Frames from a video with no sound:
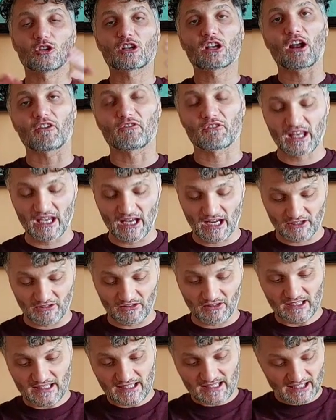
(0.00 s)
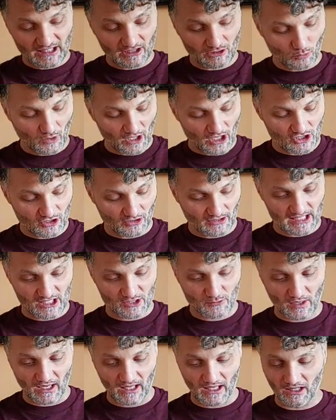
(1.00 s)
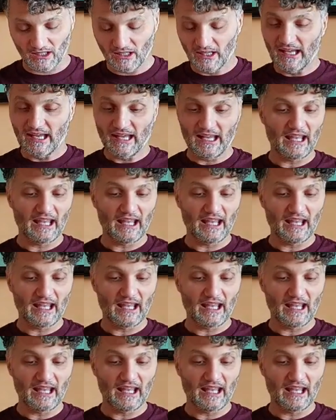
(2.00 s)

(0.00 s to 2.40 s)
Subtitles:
career situation as well.